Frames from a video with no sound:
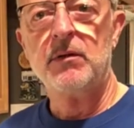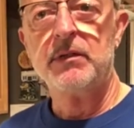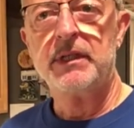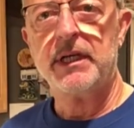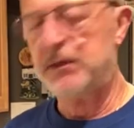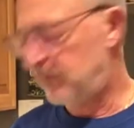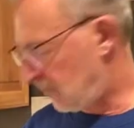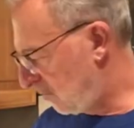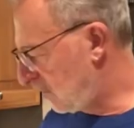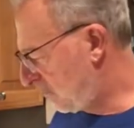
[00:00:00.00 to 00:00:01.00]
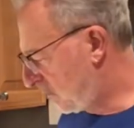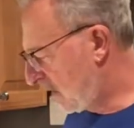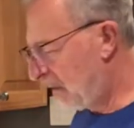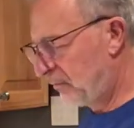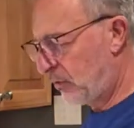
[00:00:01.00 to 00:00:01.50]
get it
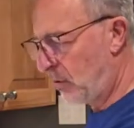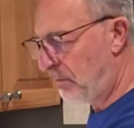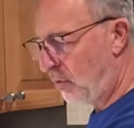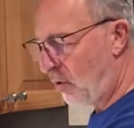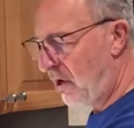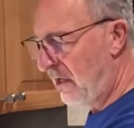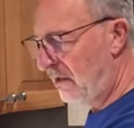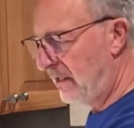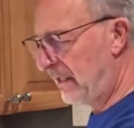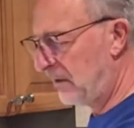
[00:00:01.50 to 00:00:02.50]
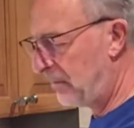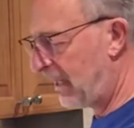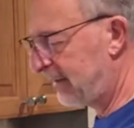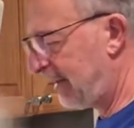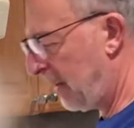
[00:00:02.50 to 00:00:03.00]
come to a boil, and
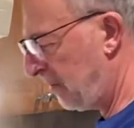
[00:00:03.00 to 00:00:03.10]
about 10